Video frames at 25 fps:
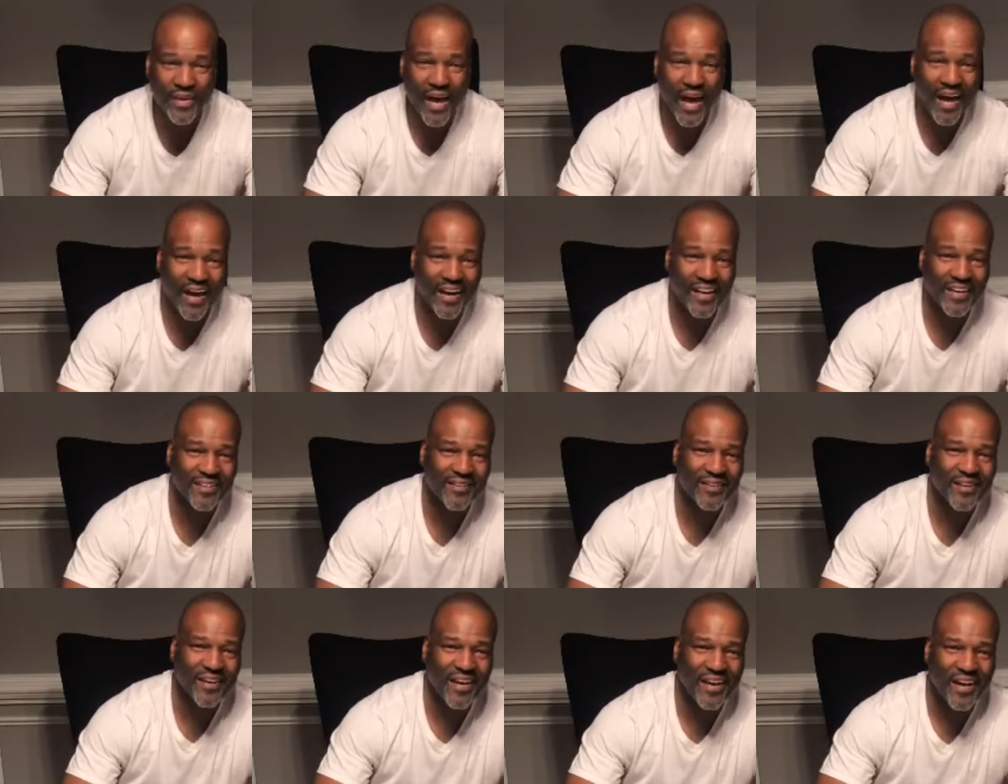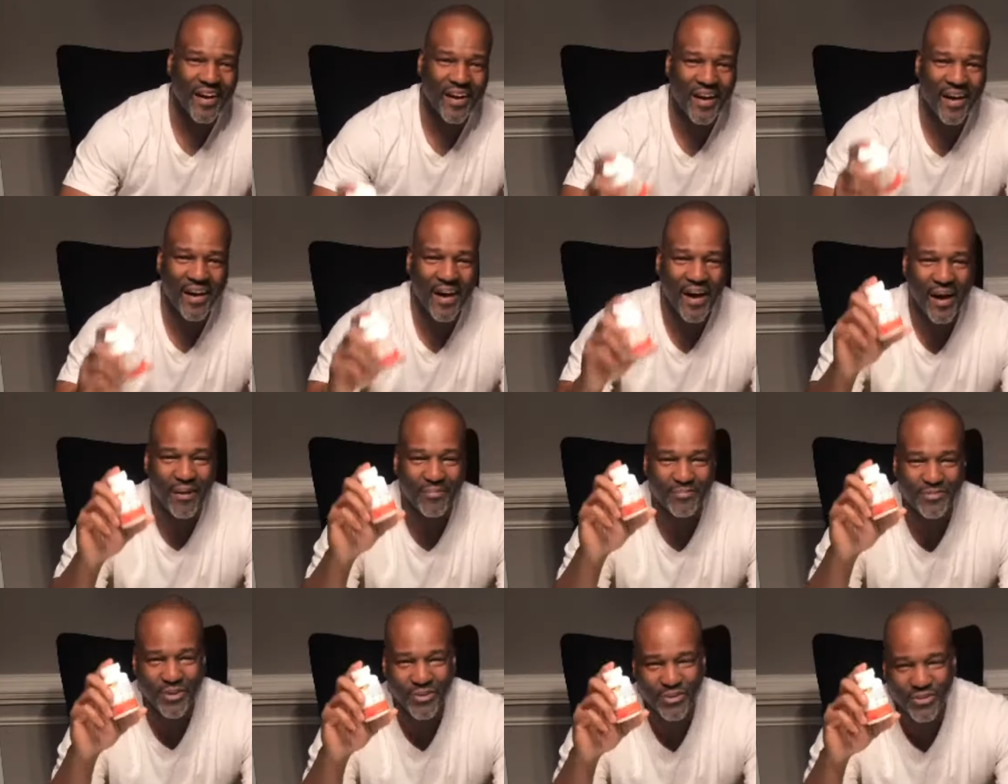Hi,
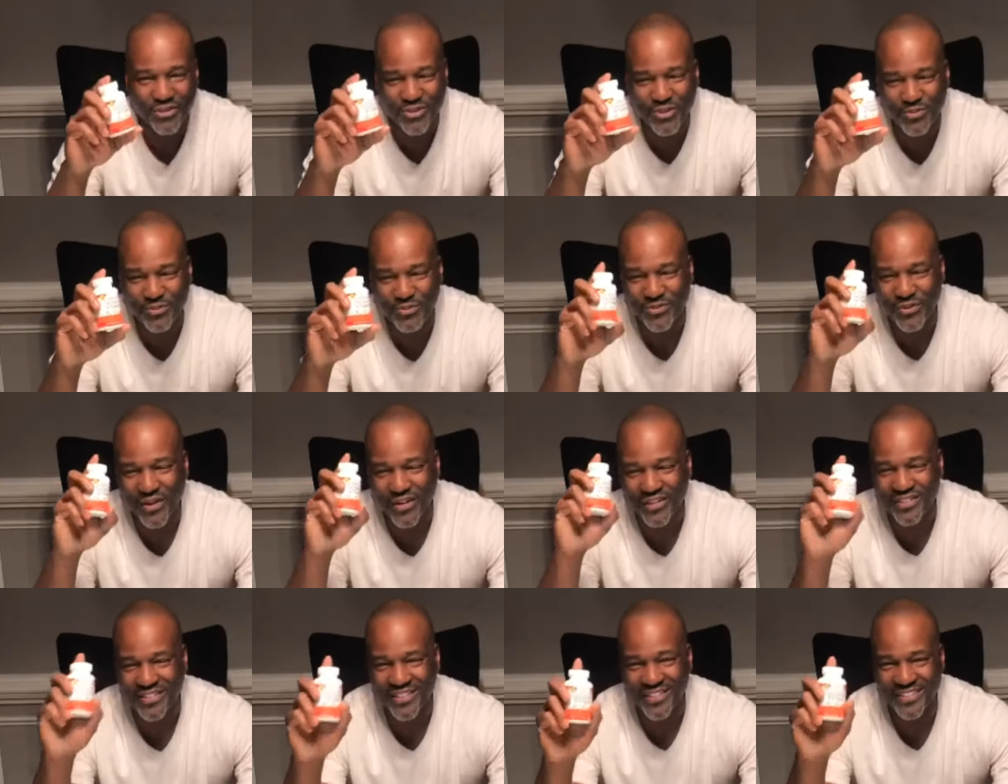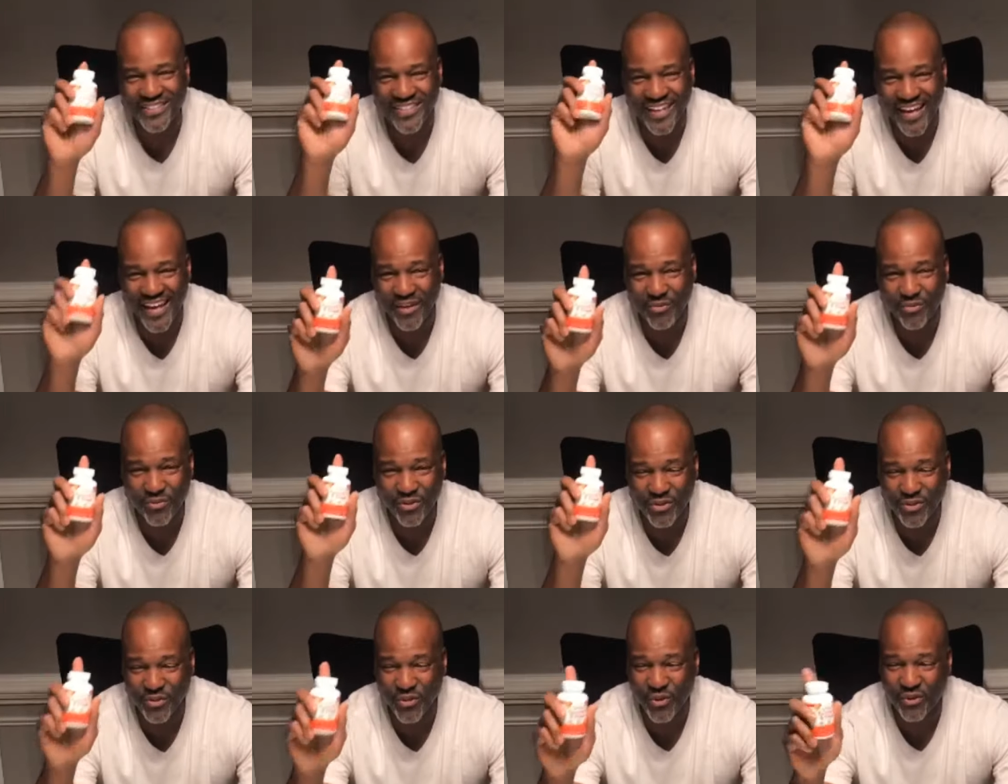I'm Jody the Super Trainer. Today
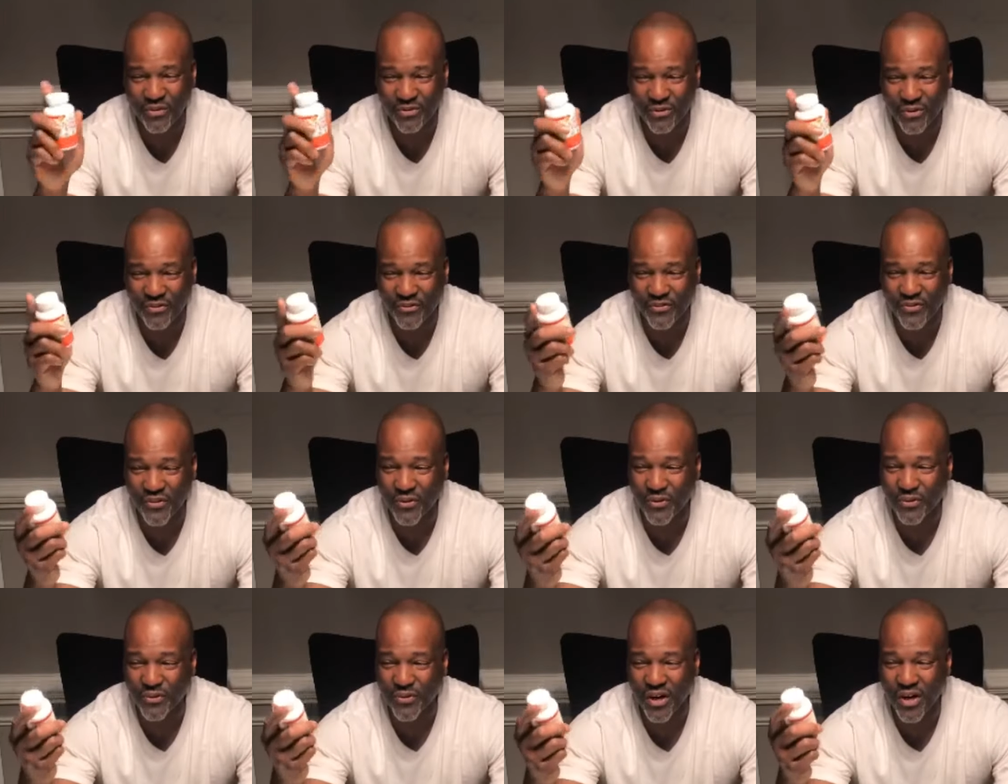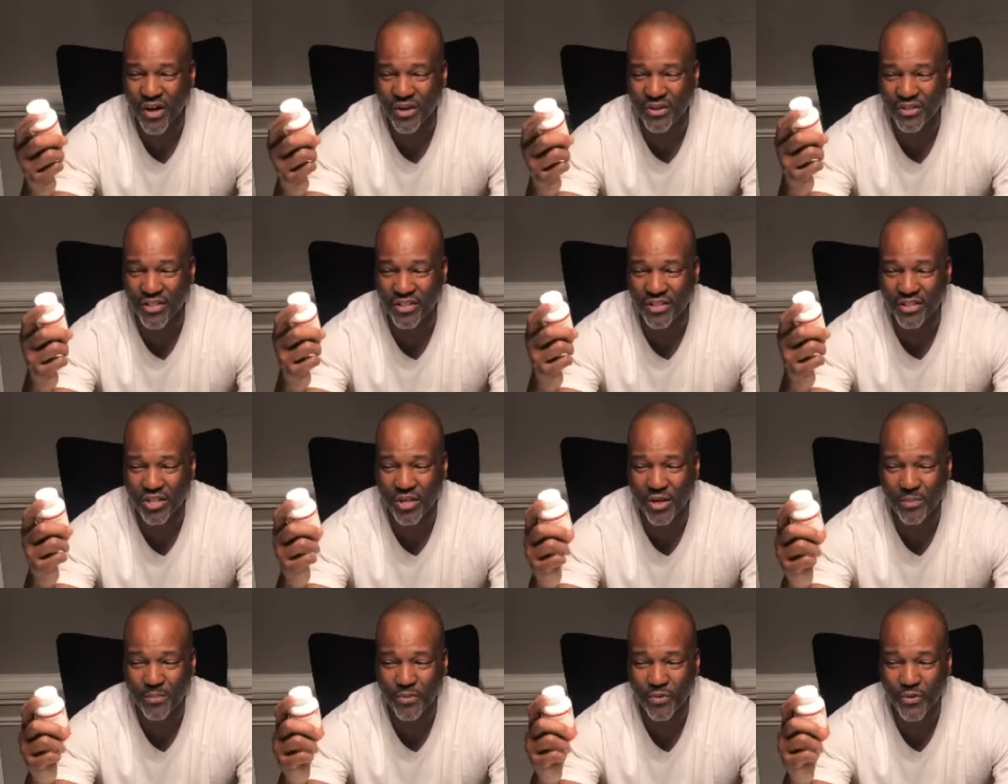we're doing a review on the
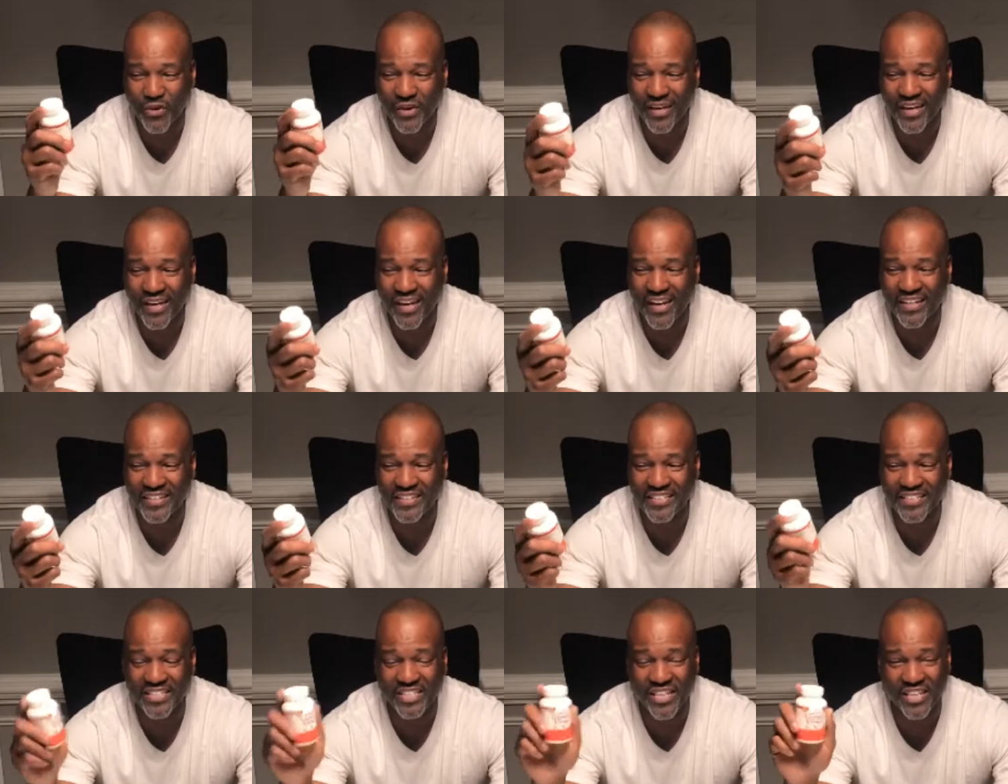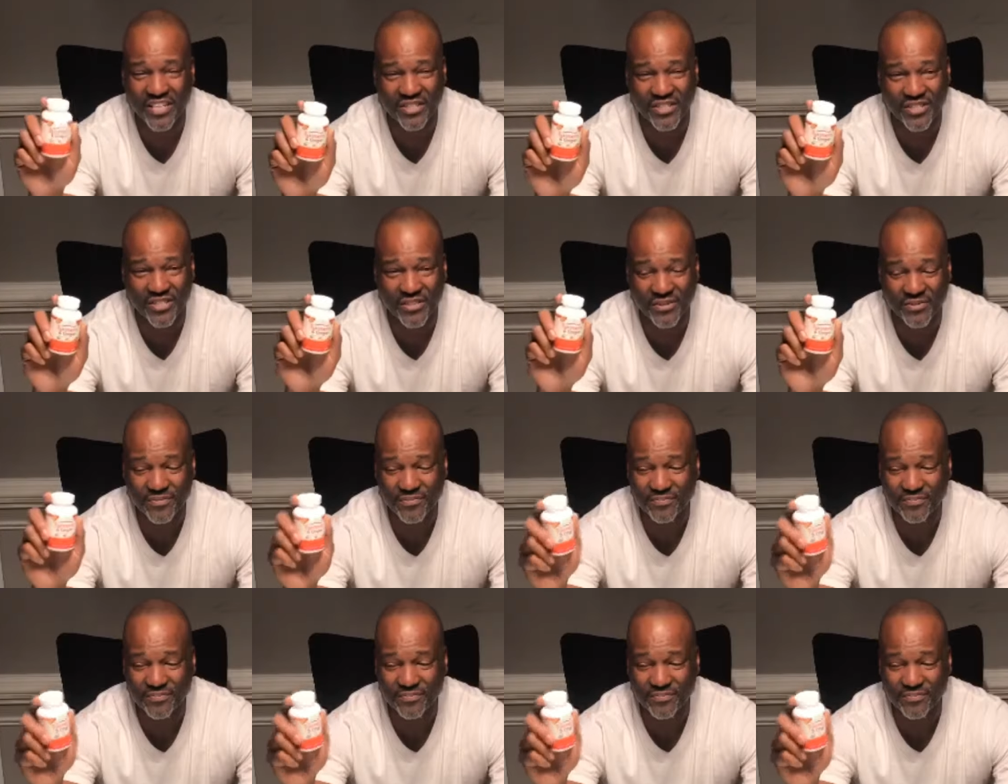turmeric and ginger.